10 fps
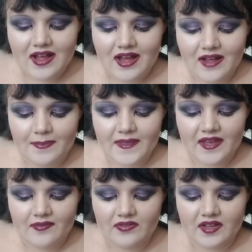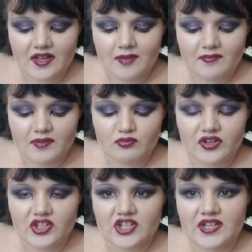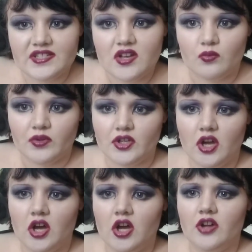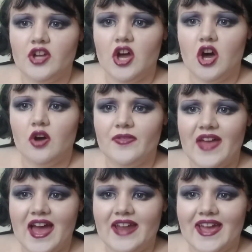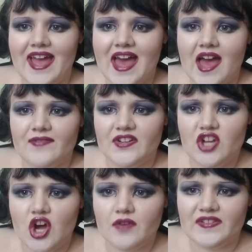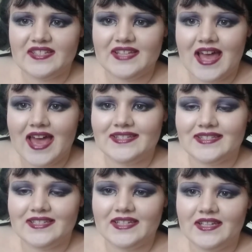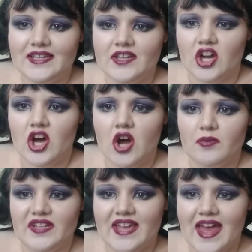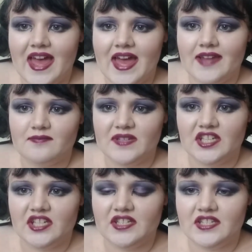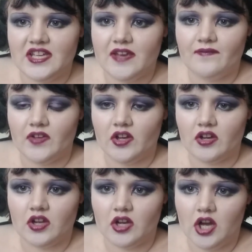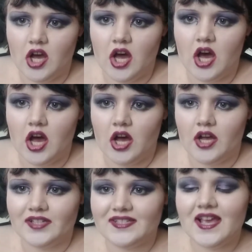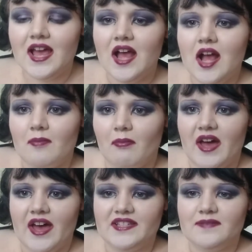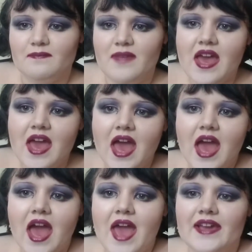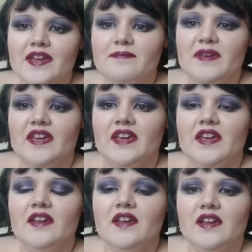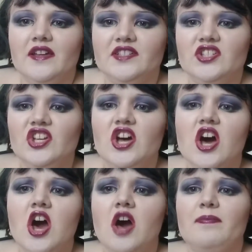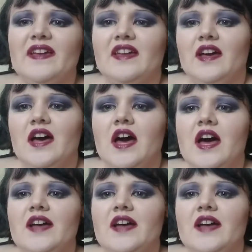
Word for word: And then um, the bridge is, we all know that I have an oversized ego and can be difficult, but maybe it's all because